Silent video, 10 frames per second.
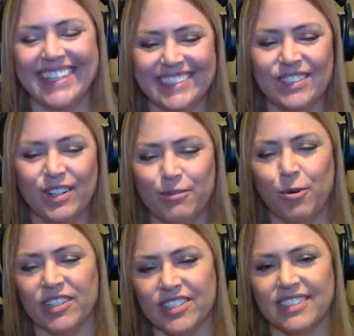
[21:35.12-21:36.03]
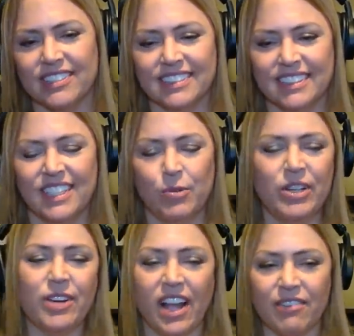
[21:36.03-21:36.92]
Right. Of course,
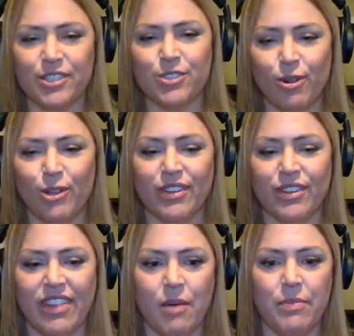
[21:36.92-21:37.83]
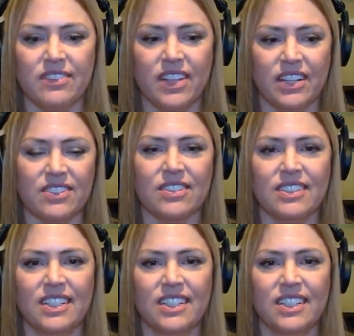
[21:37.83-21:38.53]
we don't have control over that, but that's